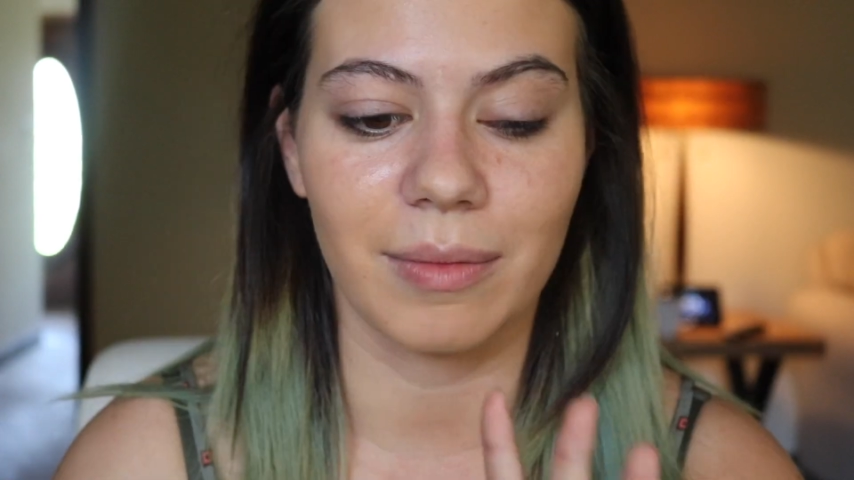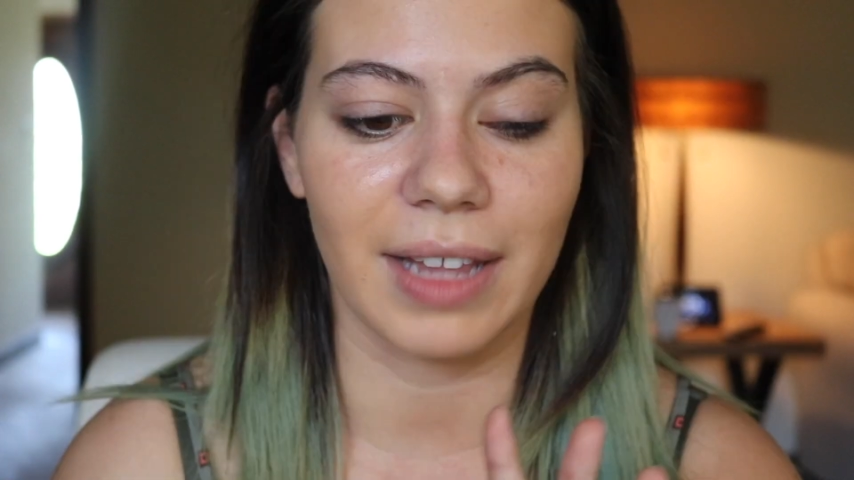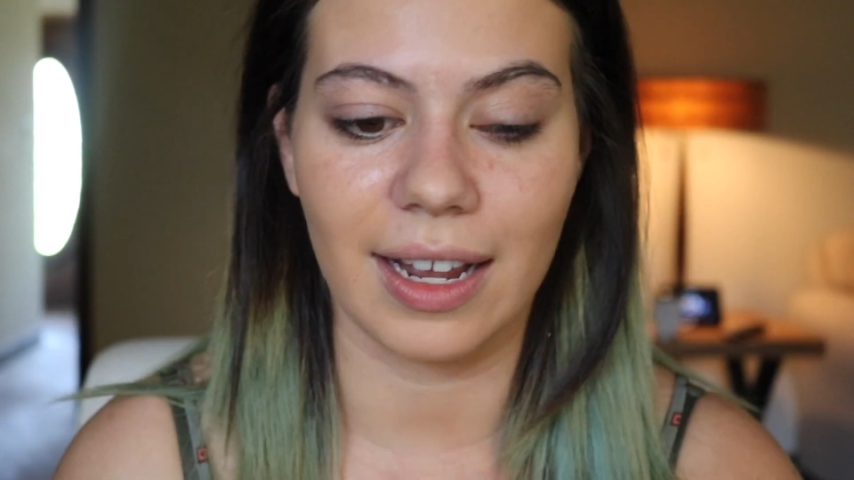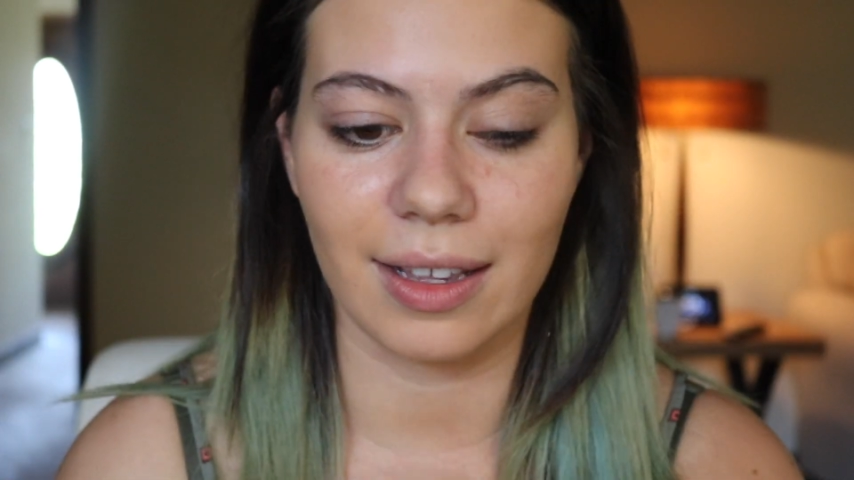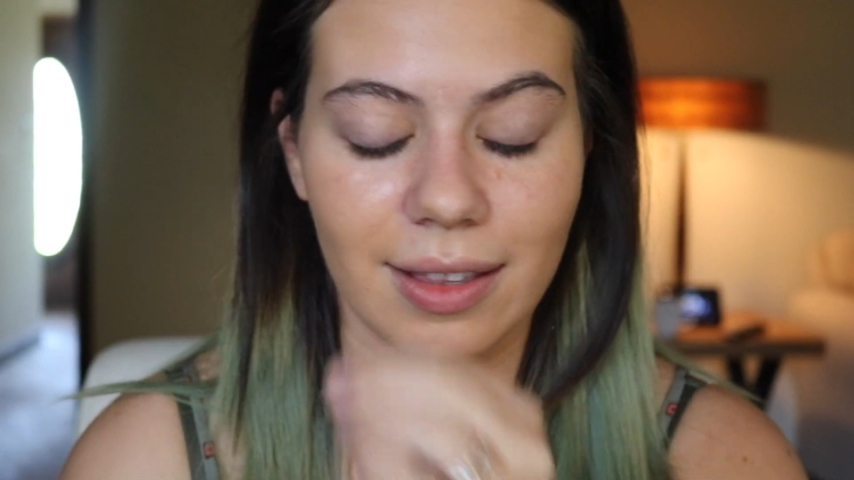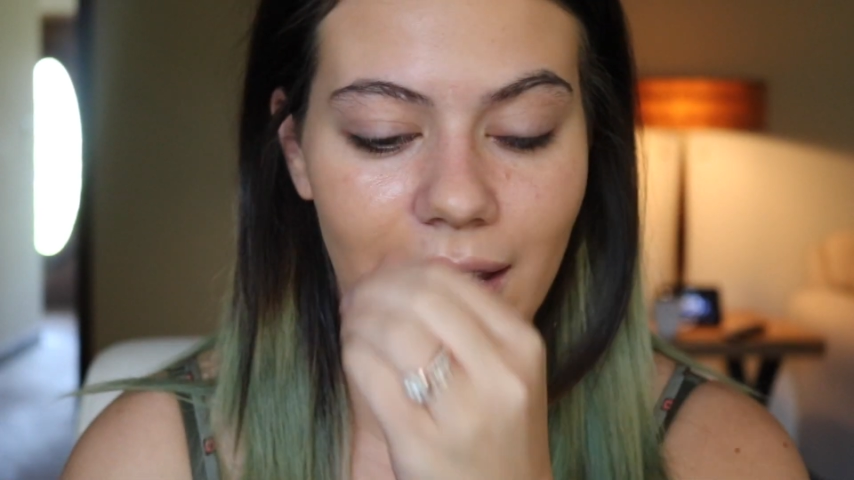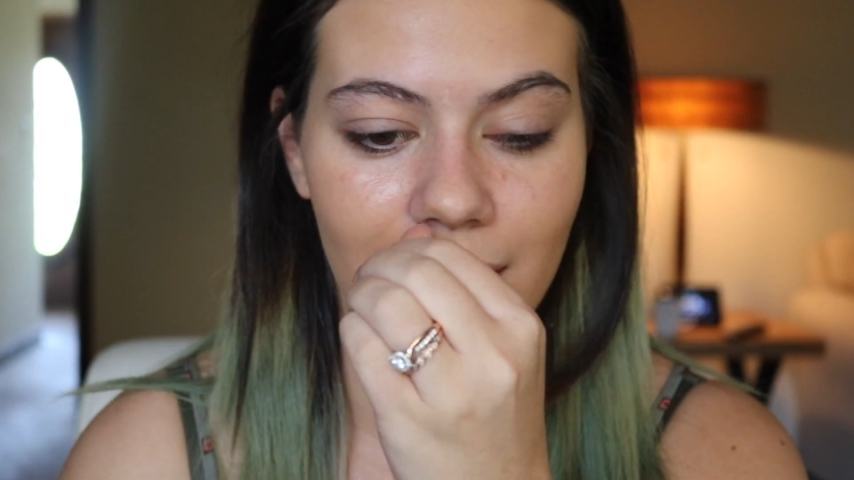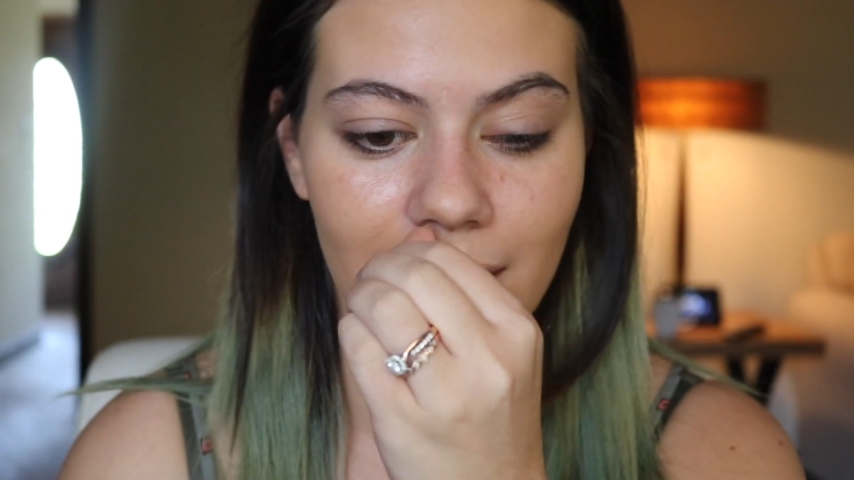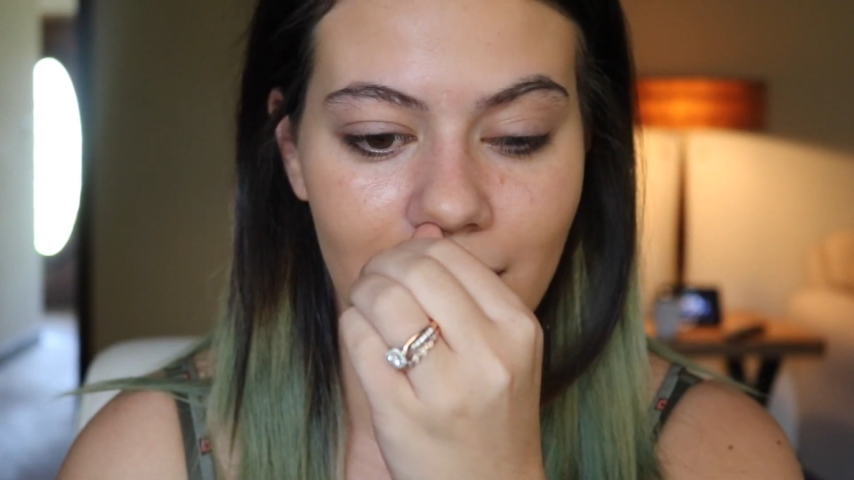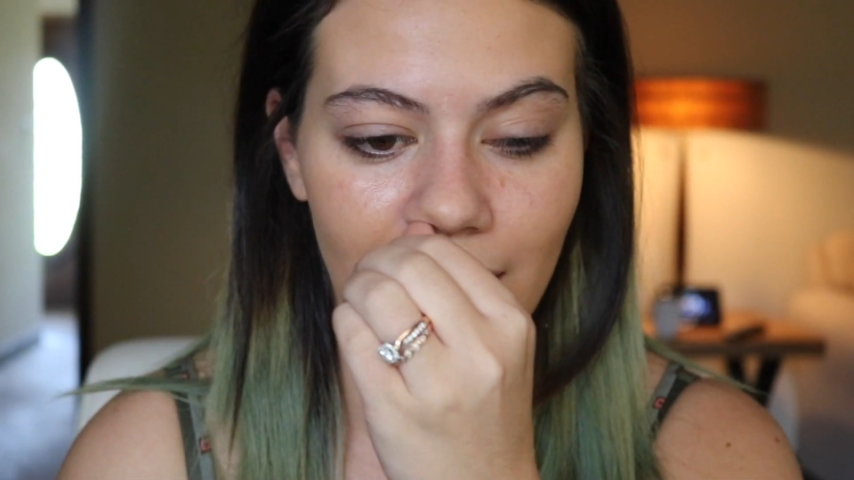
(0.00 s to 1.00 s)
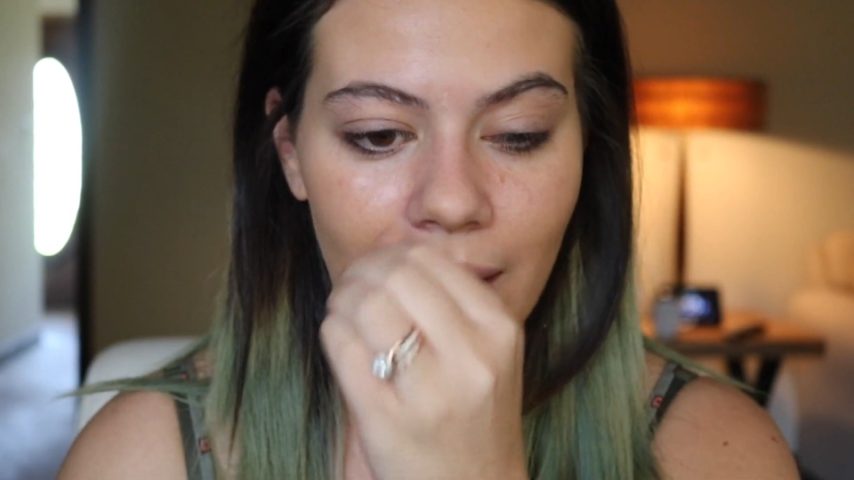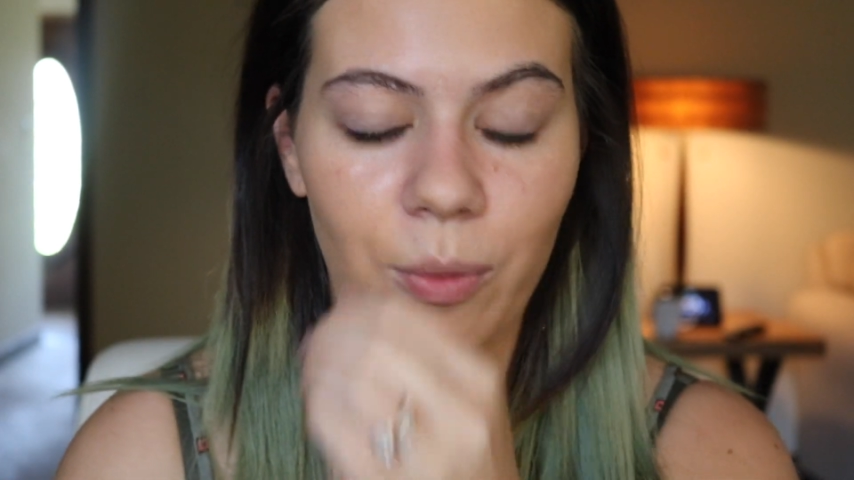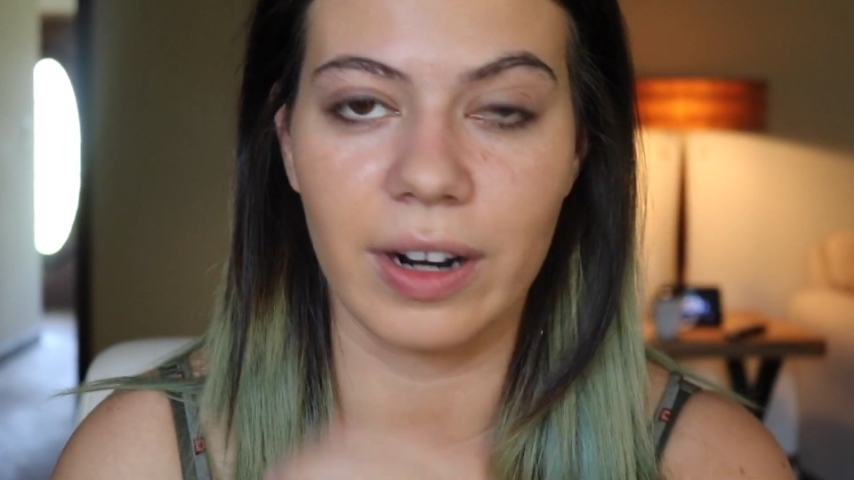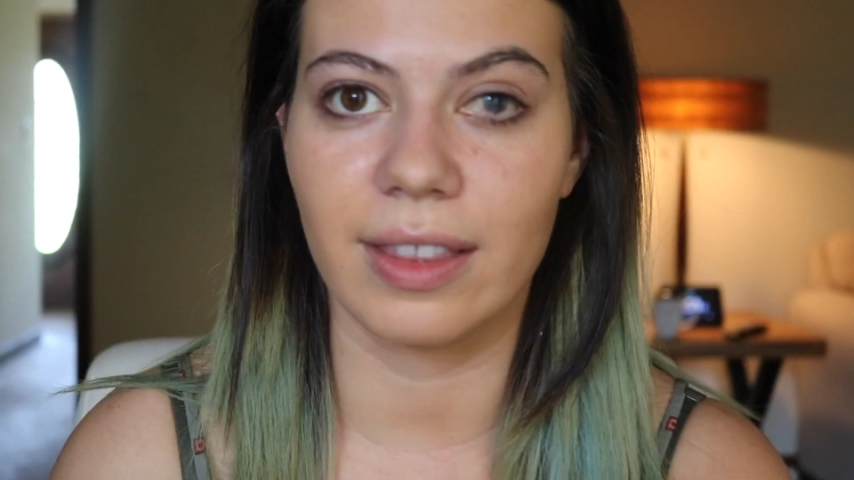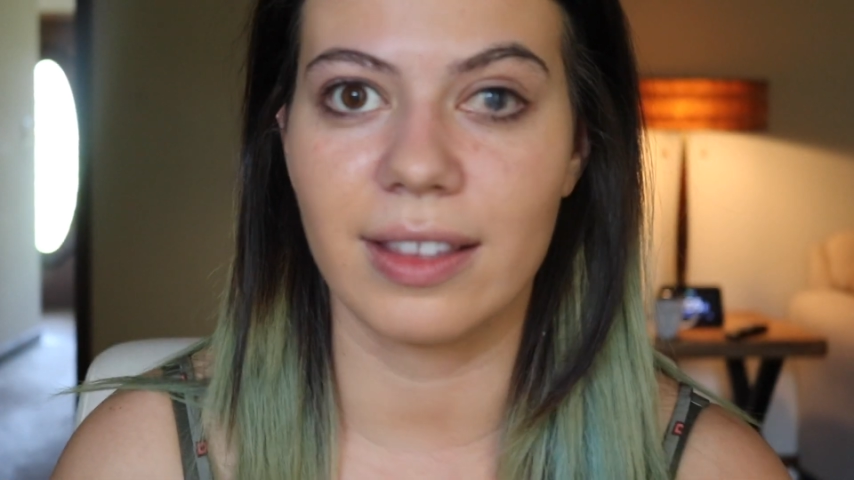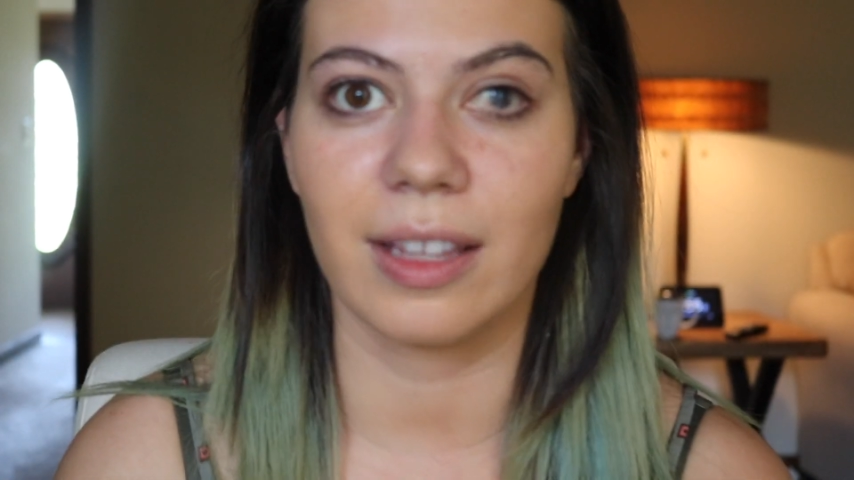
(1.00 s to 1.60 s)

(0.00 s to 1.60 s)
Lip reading: Like I said, I want this